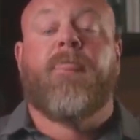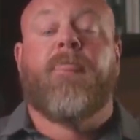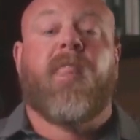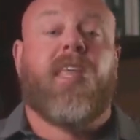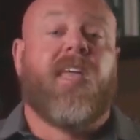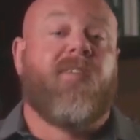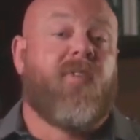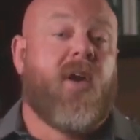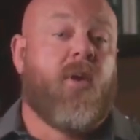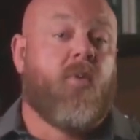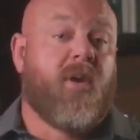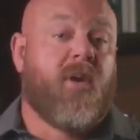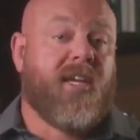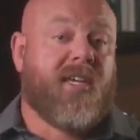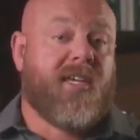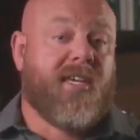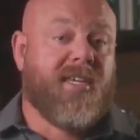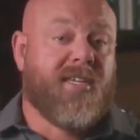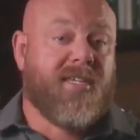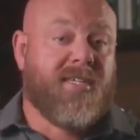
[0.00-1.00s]
If I want to
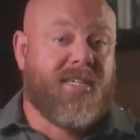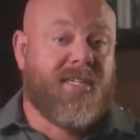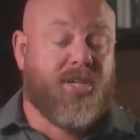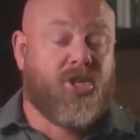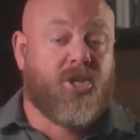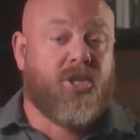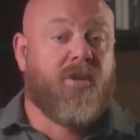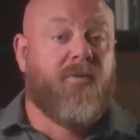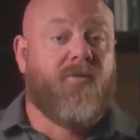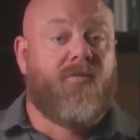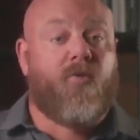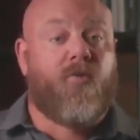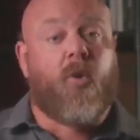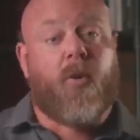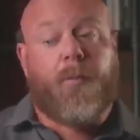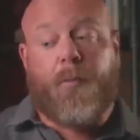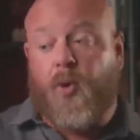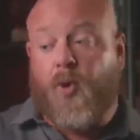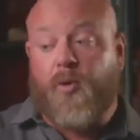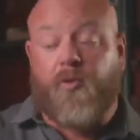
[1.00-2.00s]
condition for
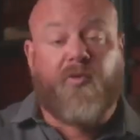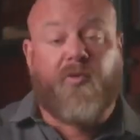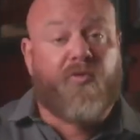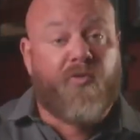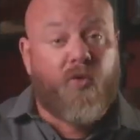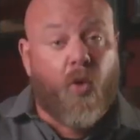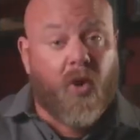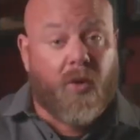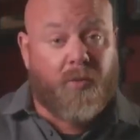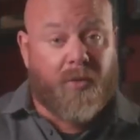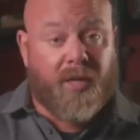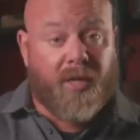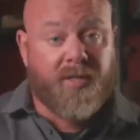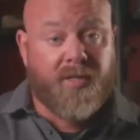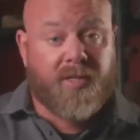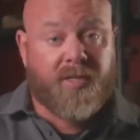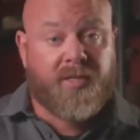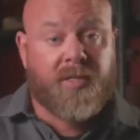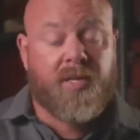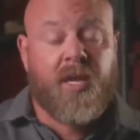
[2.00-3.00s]

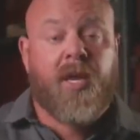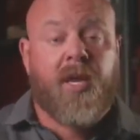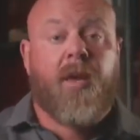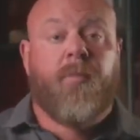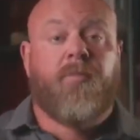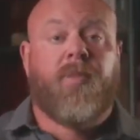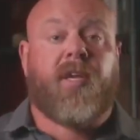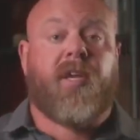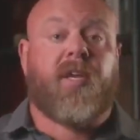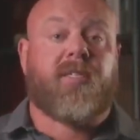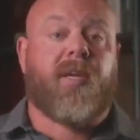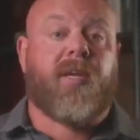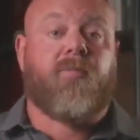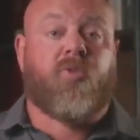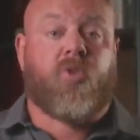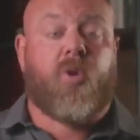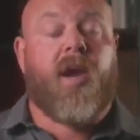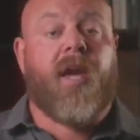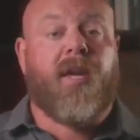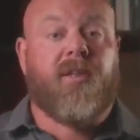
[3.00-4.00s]
performance, because I'm
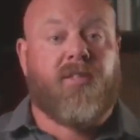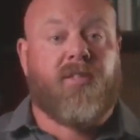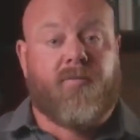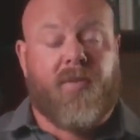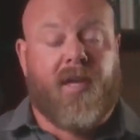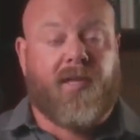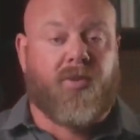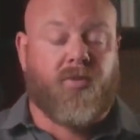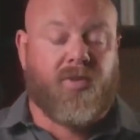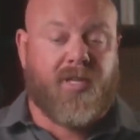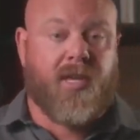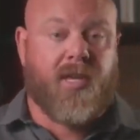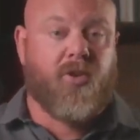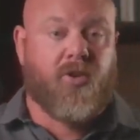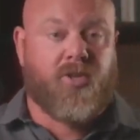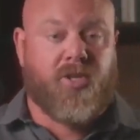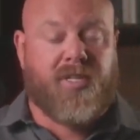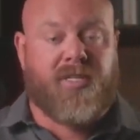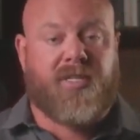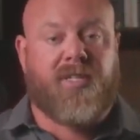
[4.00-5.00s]
trying to make those
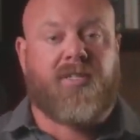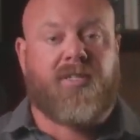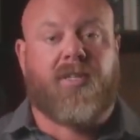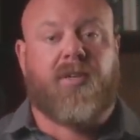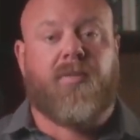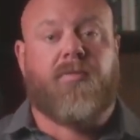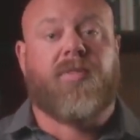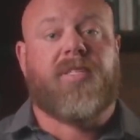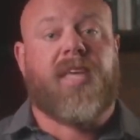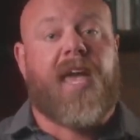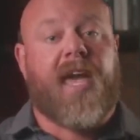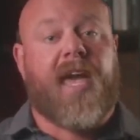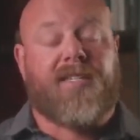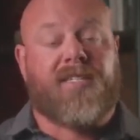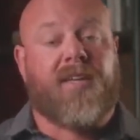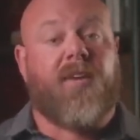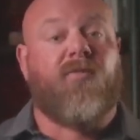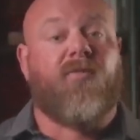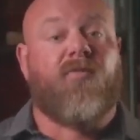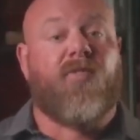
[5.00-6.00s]
energy systems as
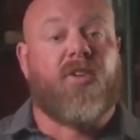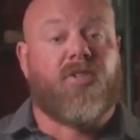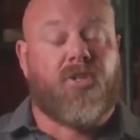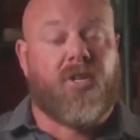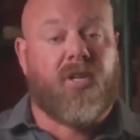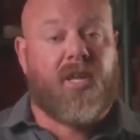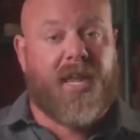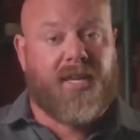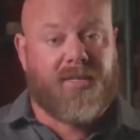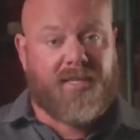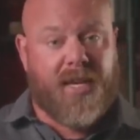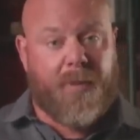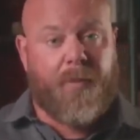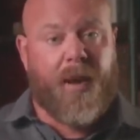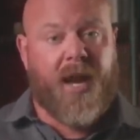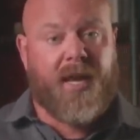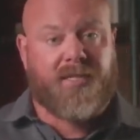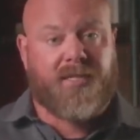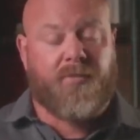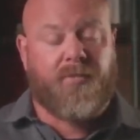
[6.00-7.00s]
efficient as I
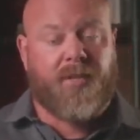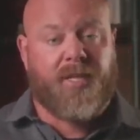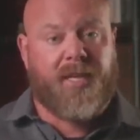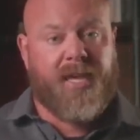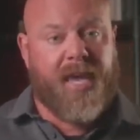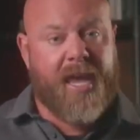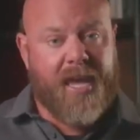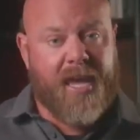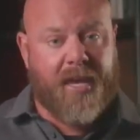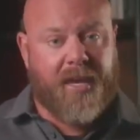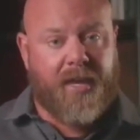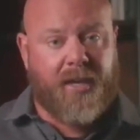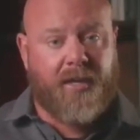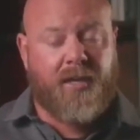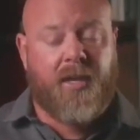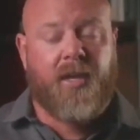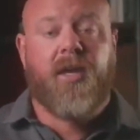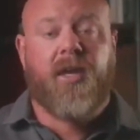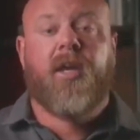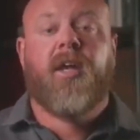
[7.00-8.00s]
possibly
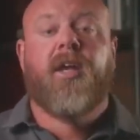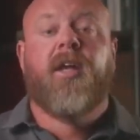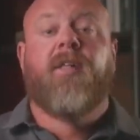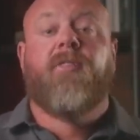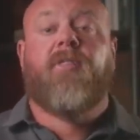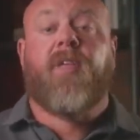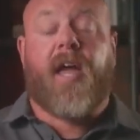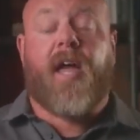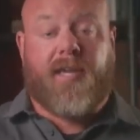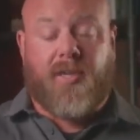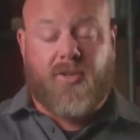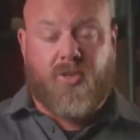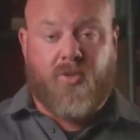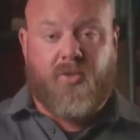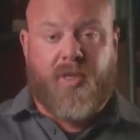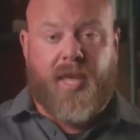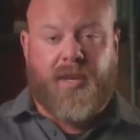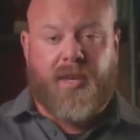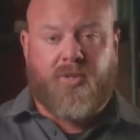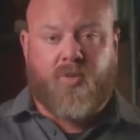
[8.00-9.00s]
can, then I can do
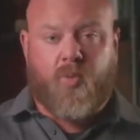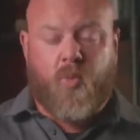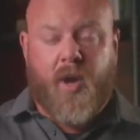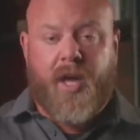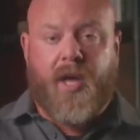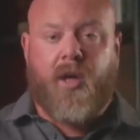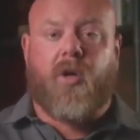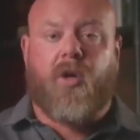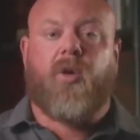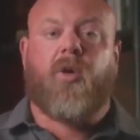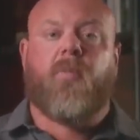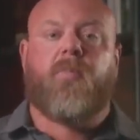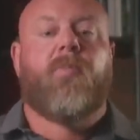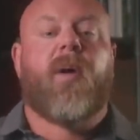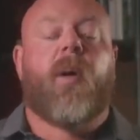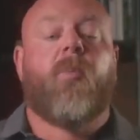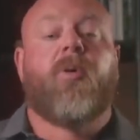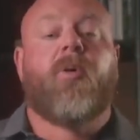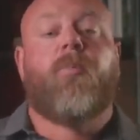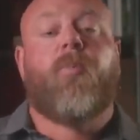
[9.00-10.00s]
that as well, but
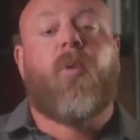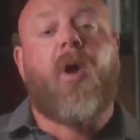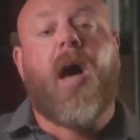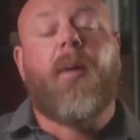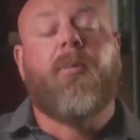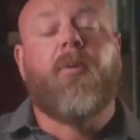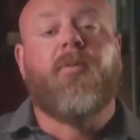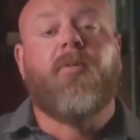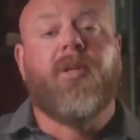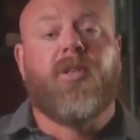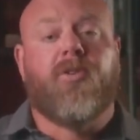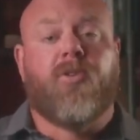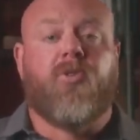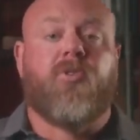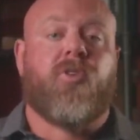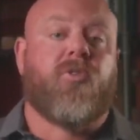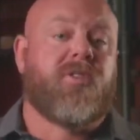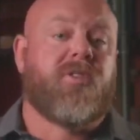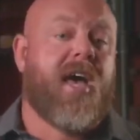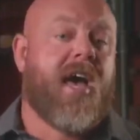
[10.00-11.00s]
I would probably do
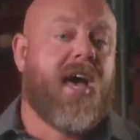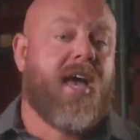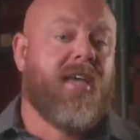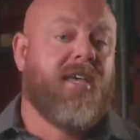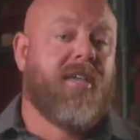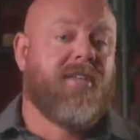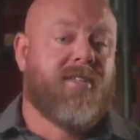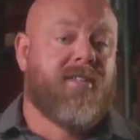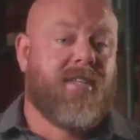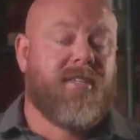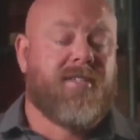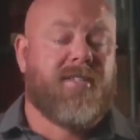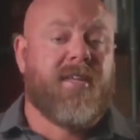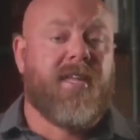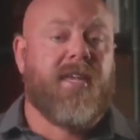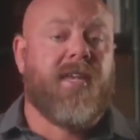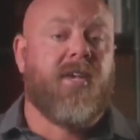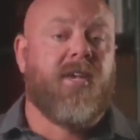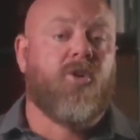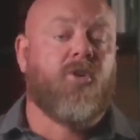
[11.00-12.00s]
those high
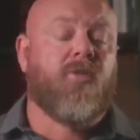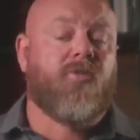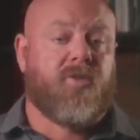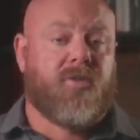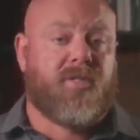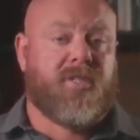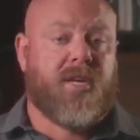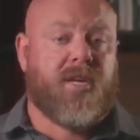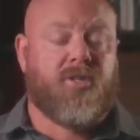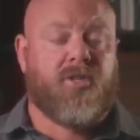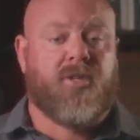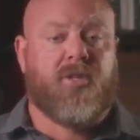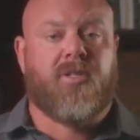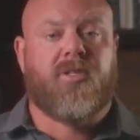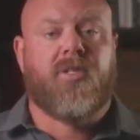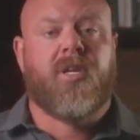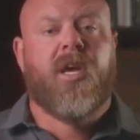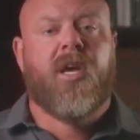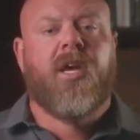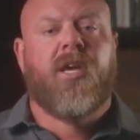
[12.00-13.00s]
intensity interval
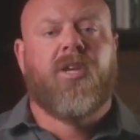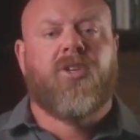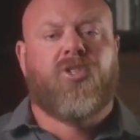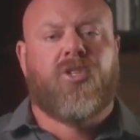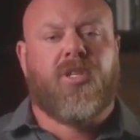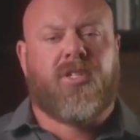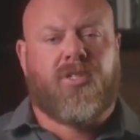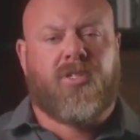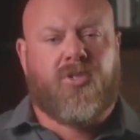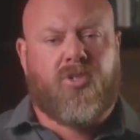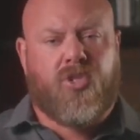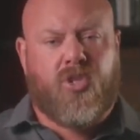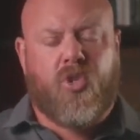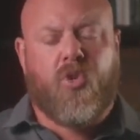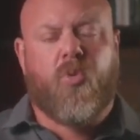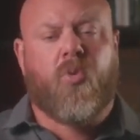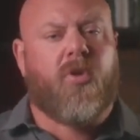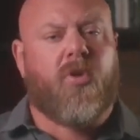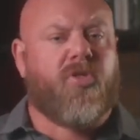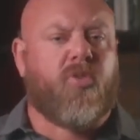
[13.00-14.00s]
sessions just
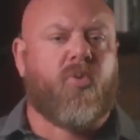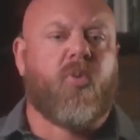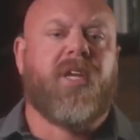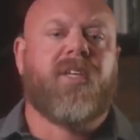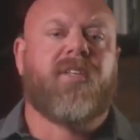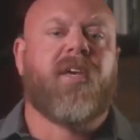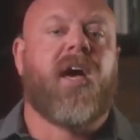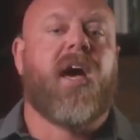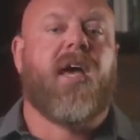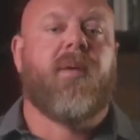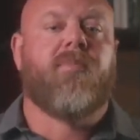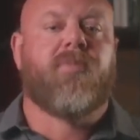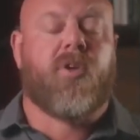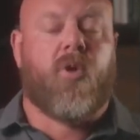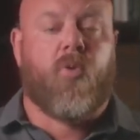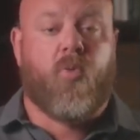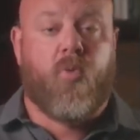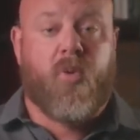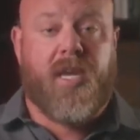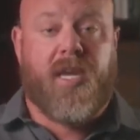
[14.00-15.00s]
2 or 3 times a
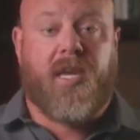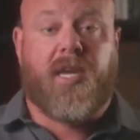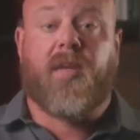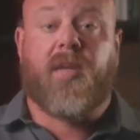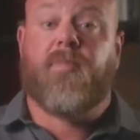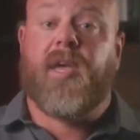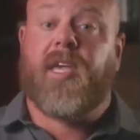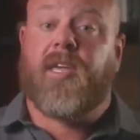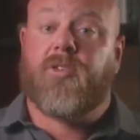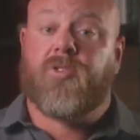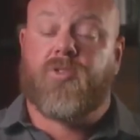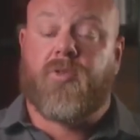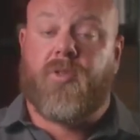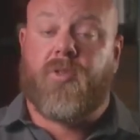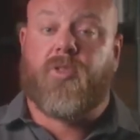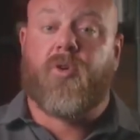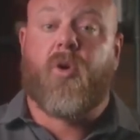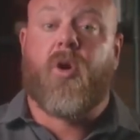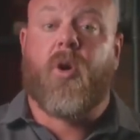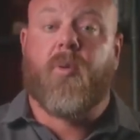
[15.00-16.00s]
week, and making sure that
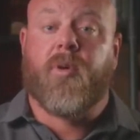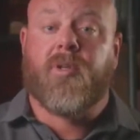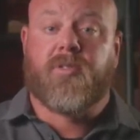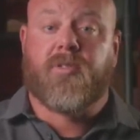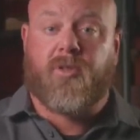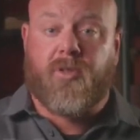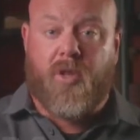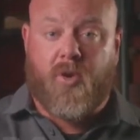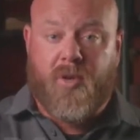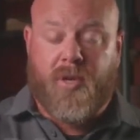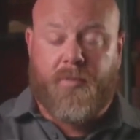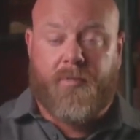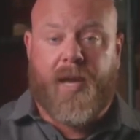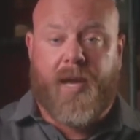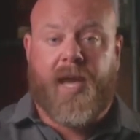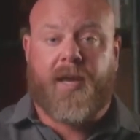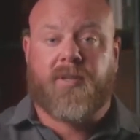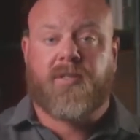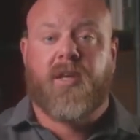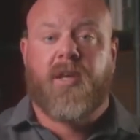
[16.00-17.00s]
they're always low
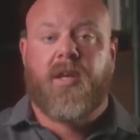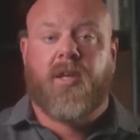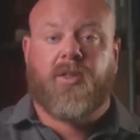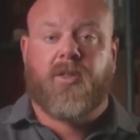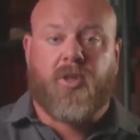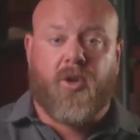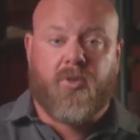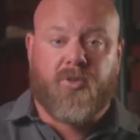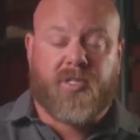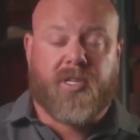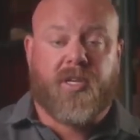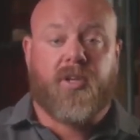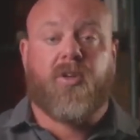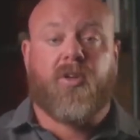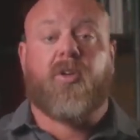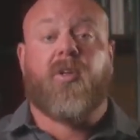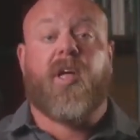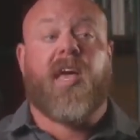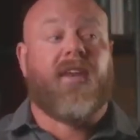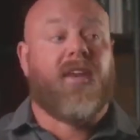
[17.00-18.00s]
impact, low
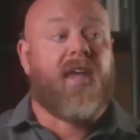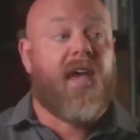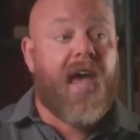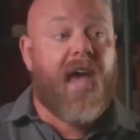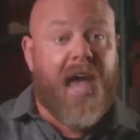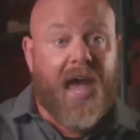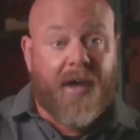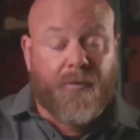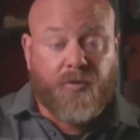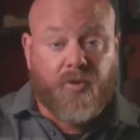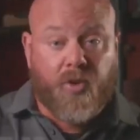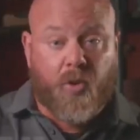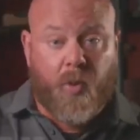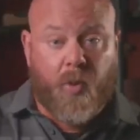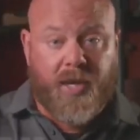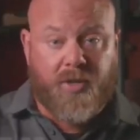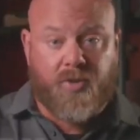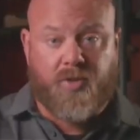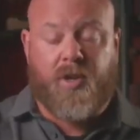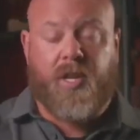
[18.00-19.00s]
skill, and after
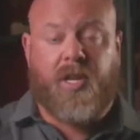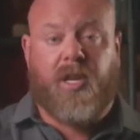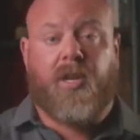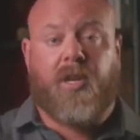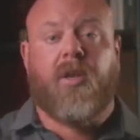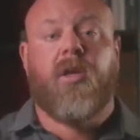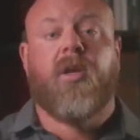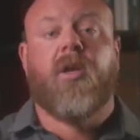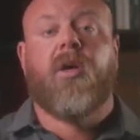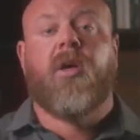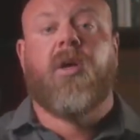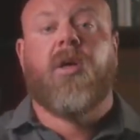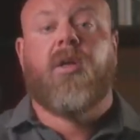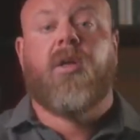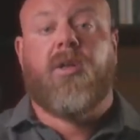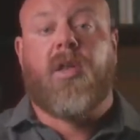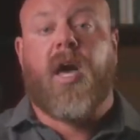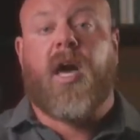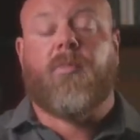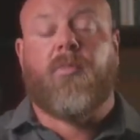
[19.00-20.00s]
weight training,
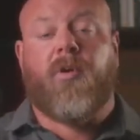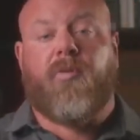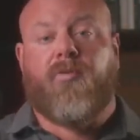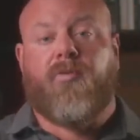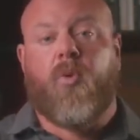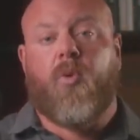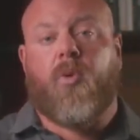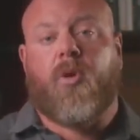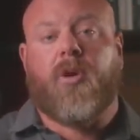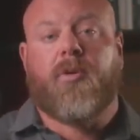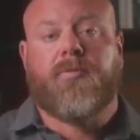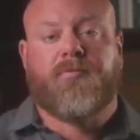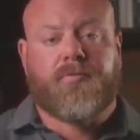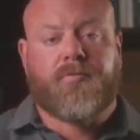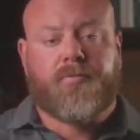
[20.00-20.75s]
not before.